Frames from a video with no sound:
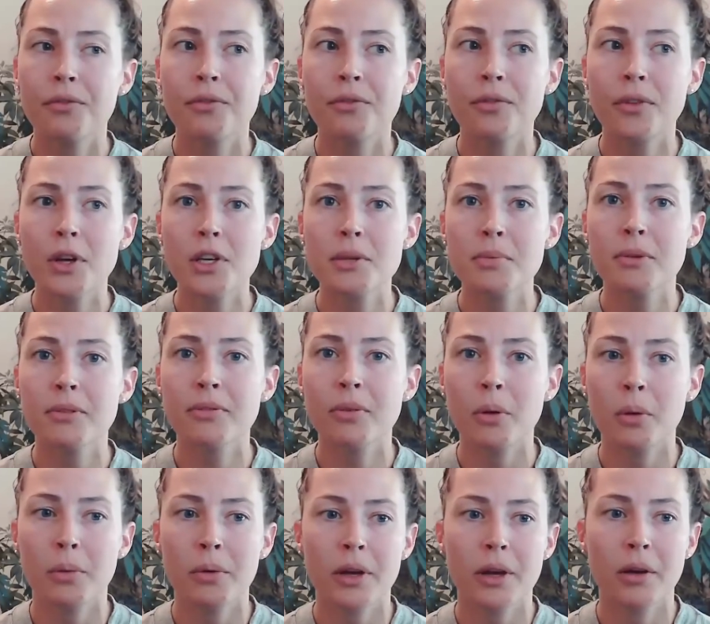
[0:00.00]
First,
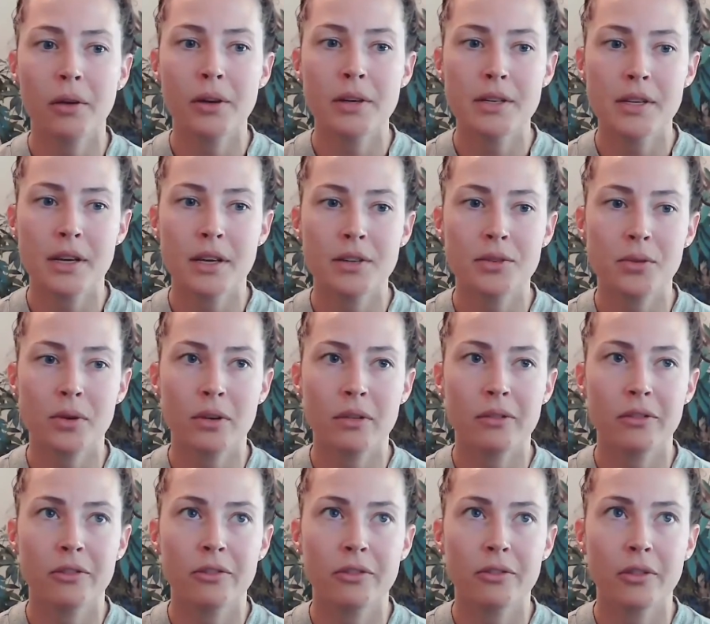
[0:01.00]
before we go into any
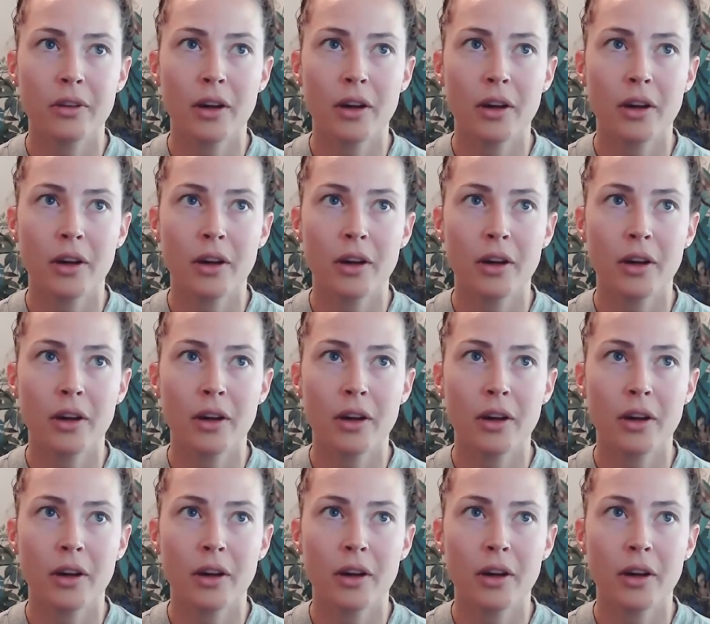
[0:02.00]
sort of